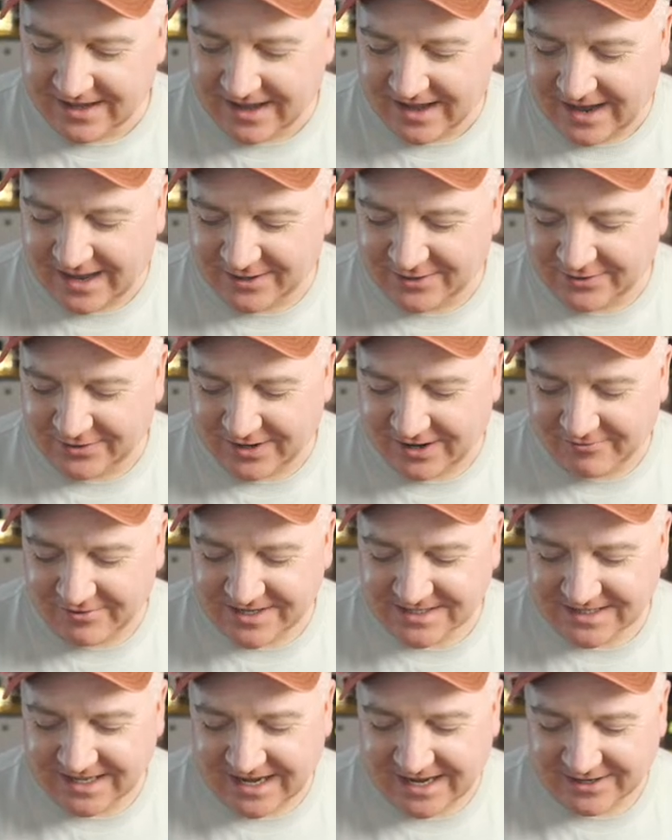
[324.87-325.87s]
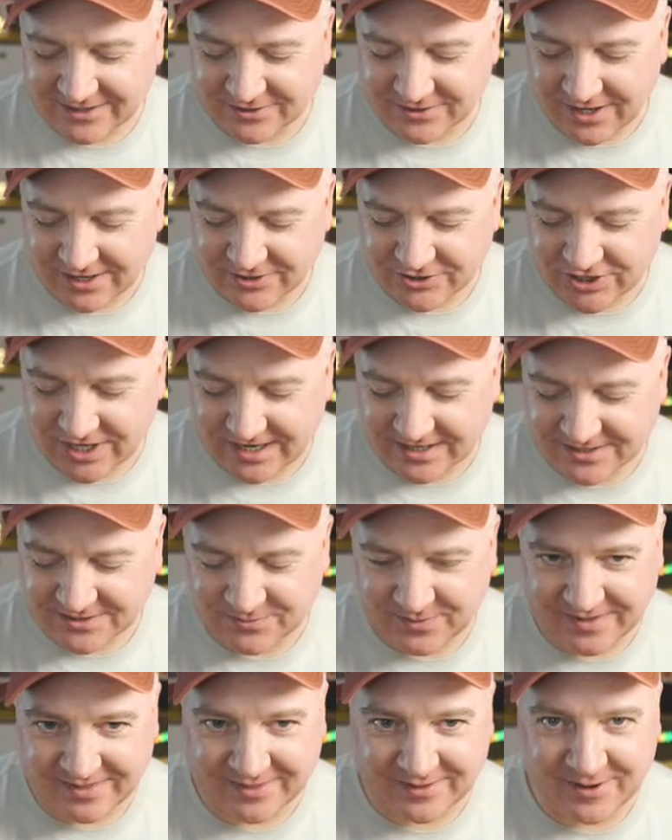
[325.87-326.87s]
And uh, I recently had a, a chat
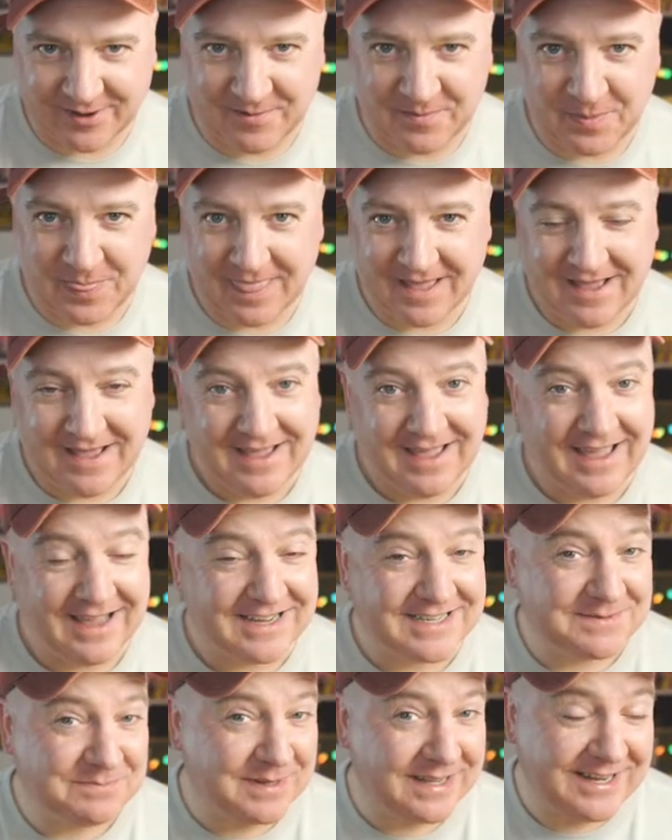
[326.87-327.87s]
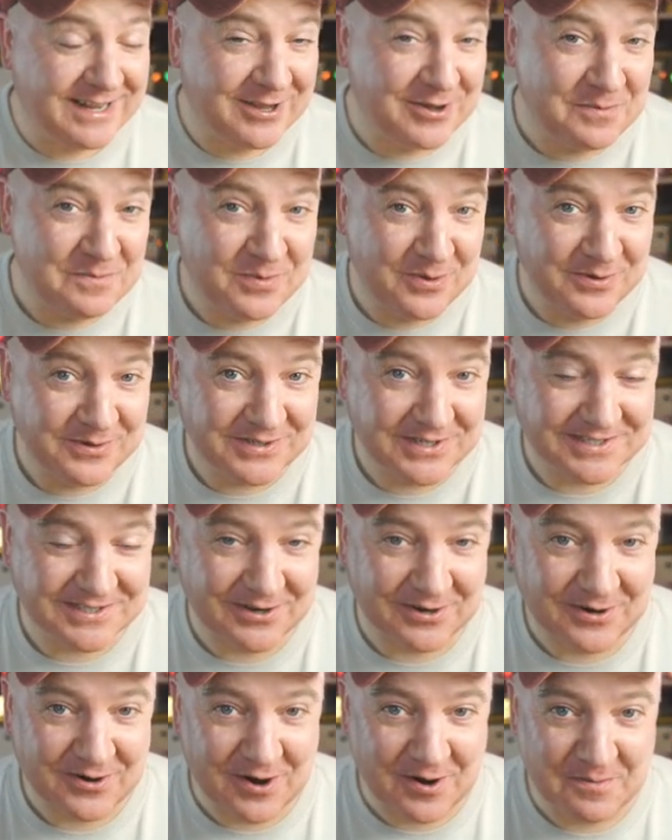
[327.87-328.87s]
with um,
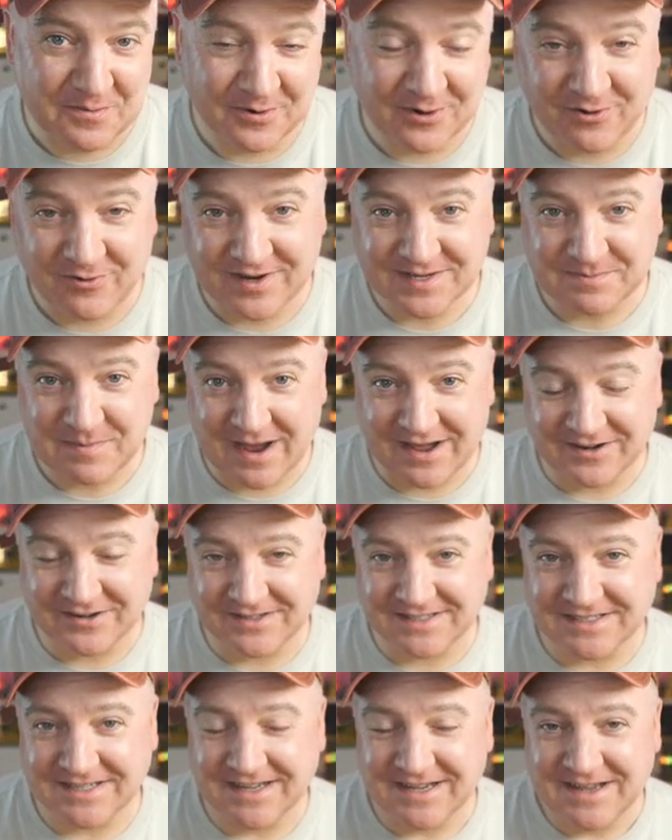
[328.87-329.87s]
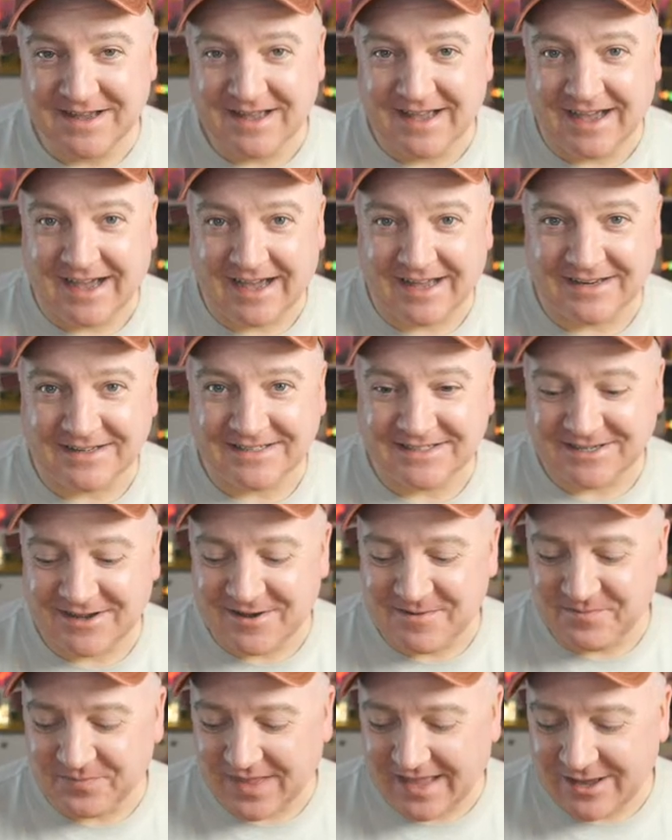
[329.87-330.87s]
explainingcomputers.com, Chris Barnatt, and
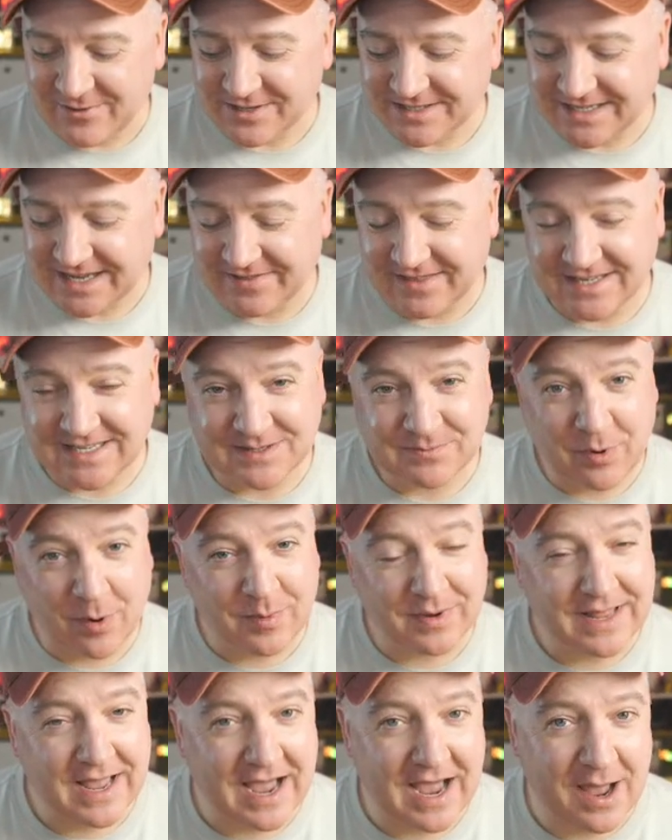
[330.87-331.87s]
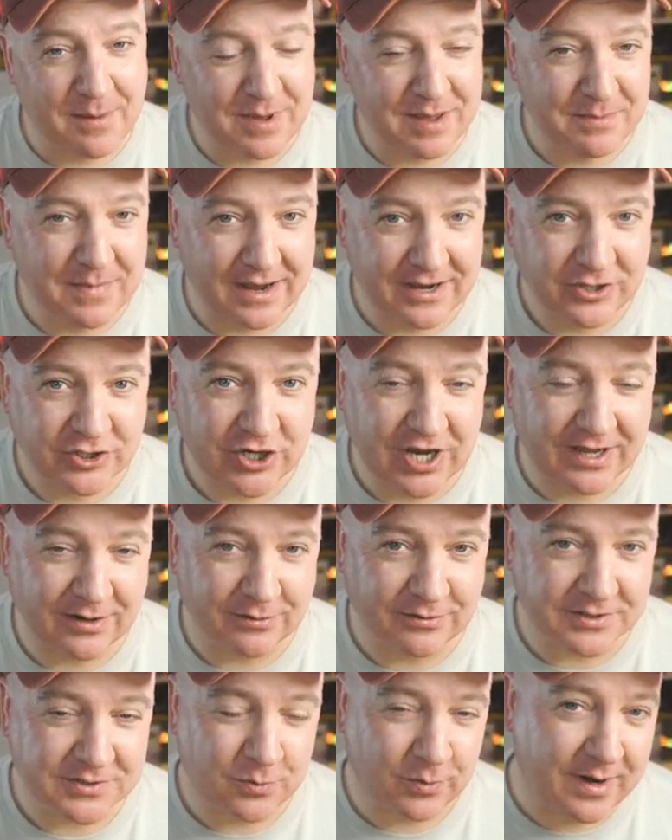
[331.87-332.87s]
um, he was saying this is probably harming my
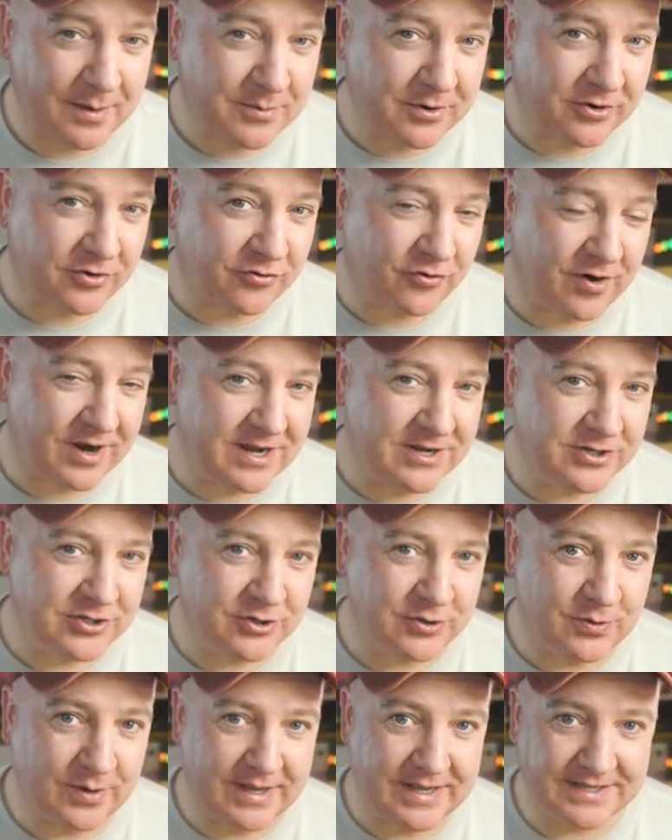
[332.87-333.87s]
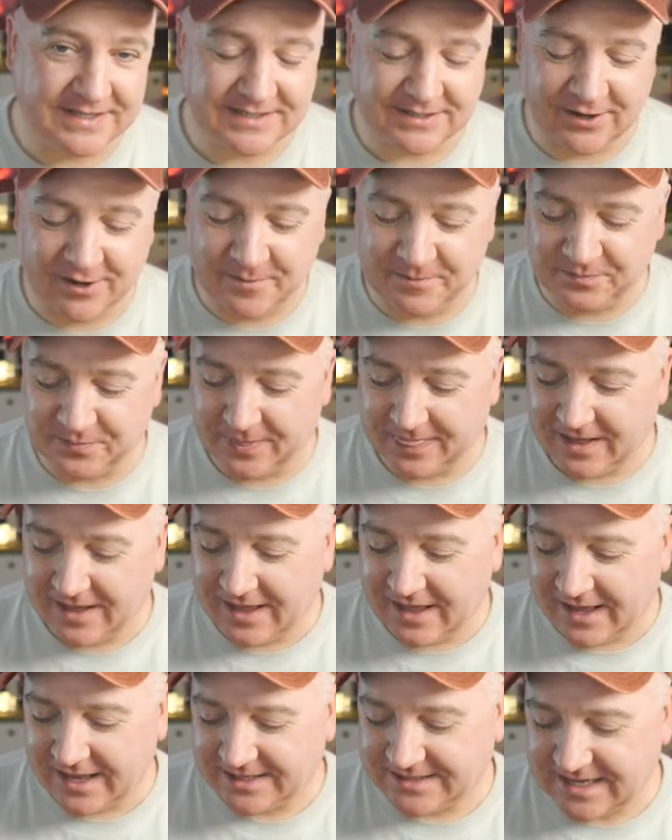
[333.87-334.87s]
channel. So what I'm going to try and do is um,
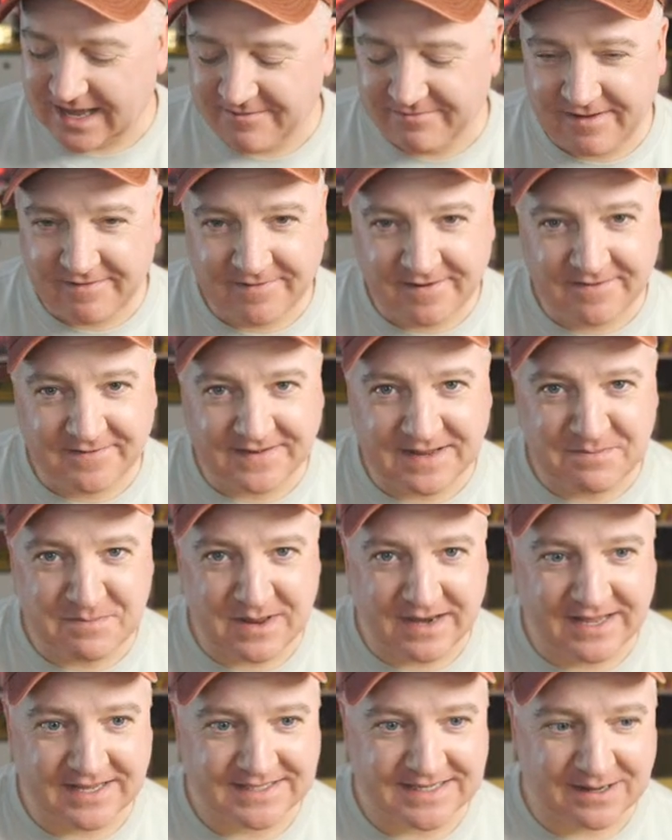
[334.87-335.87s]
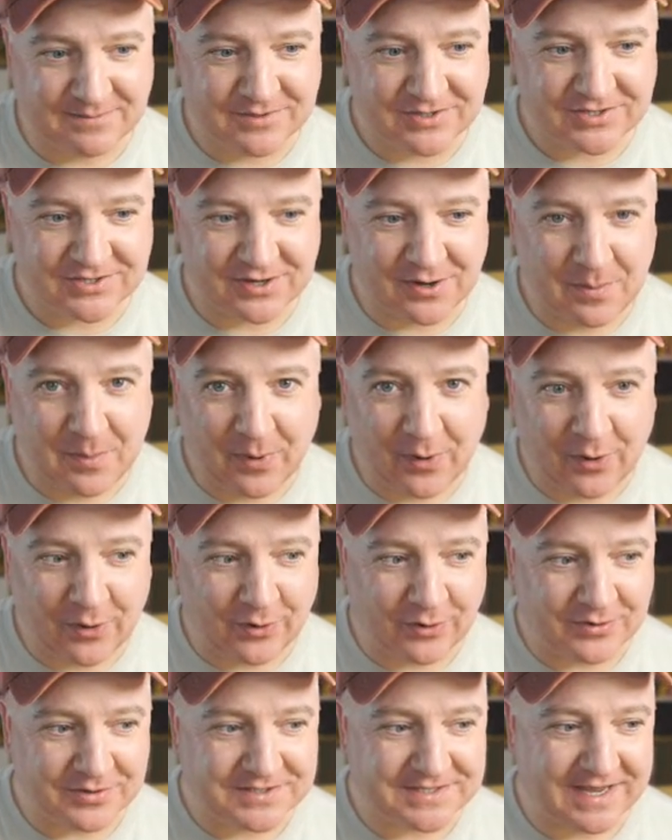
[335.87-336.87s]
is every 15 minutes I'm just going to
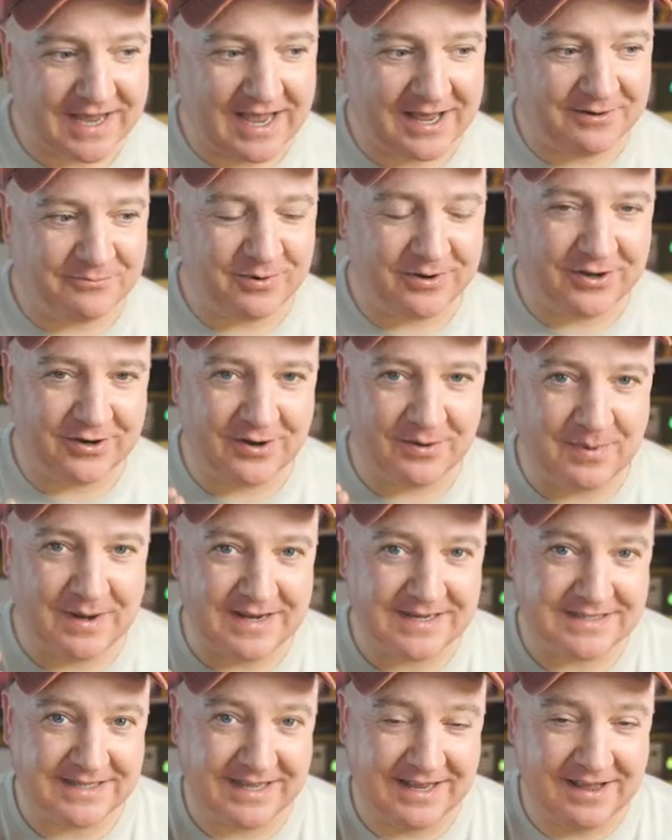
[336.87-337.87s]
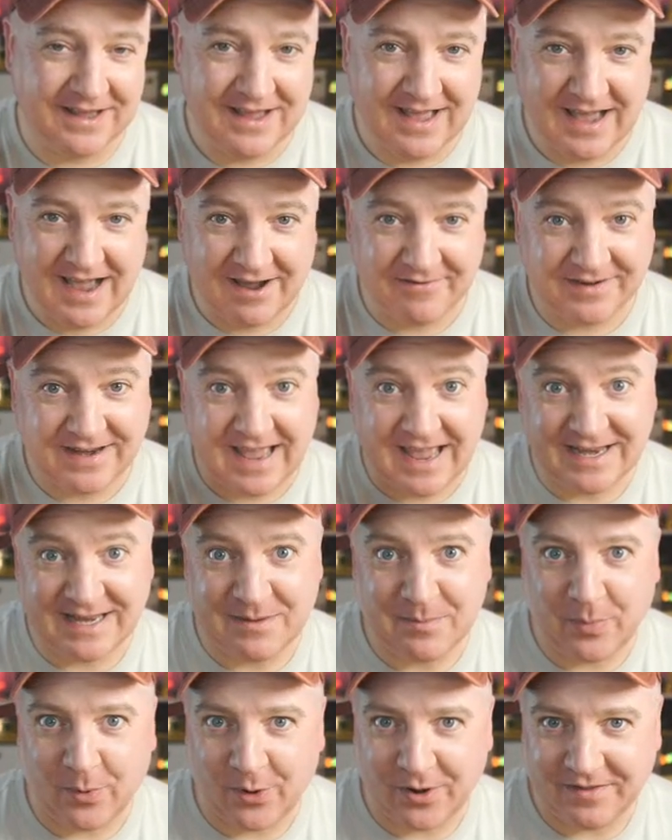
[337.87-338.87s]
pause and we're going to basically have an
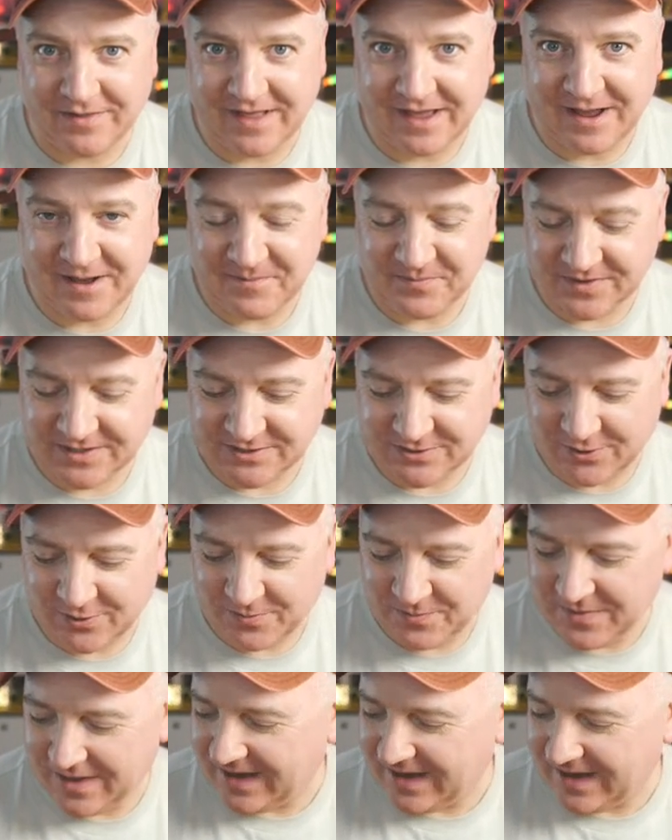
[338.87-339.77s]
edit point there. So